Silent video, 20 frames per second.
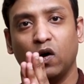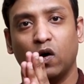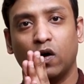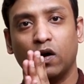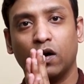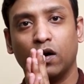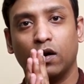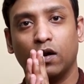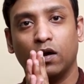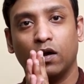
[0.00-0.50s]

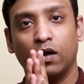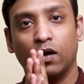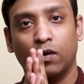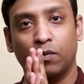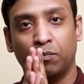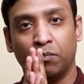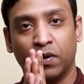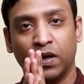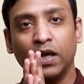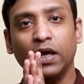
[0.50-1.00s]
or
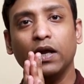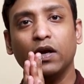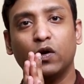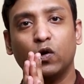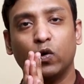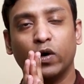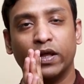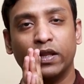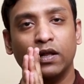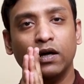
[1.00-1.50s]
bringing
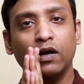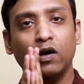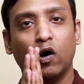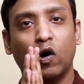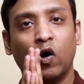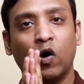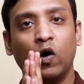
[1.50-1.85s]
together